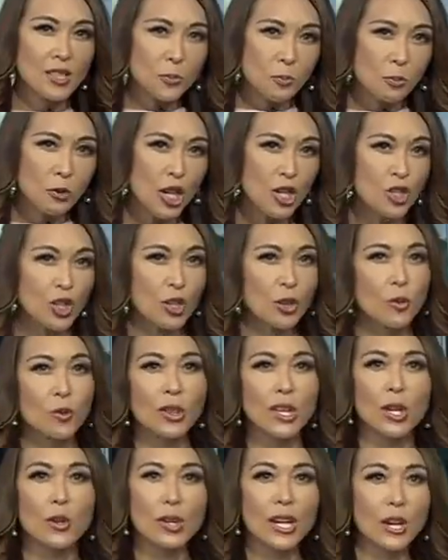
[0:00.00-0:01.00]
a project through
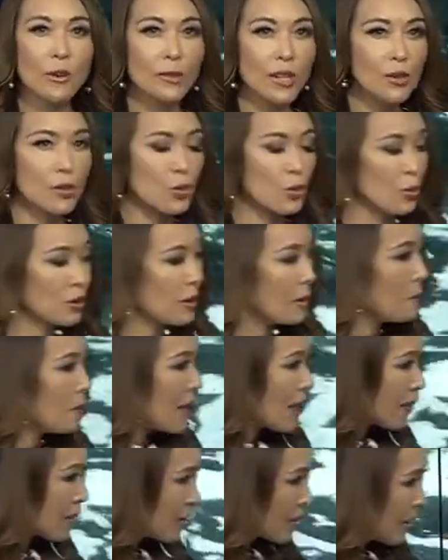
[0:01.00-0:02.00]
the UNLV School of
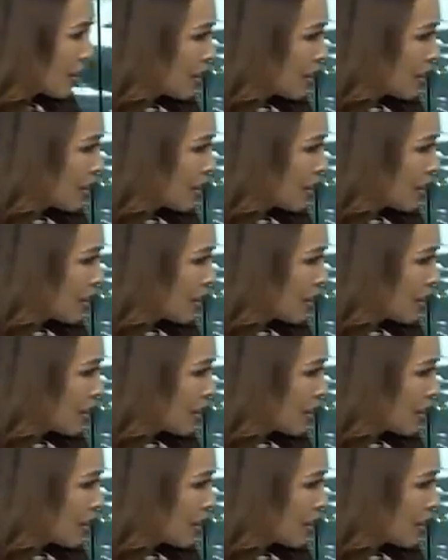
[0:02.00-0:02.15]
Medicine,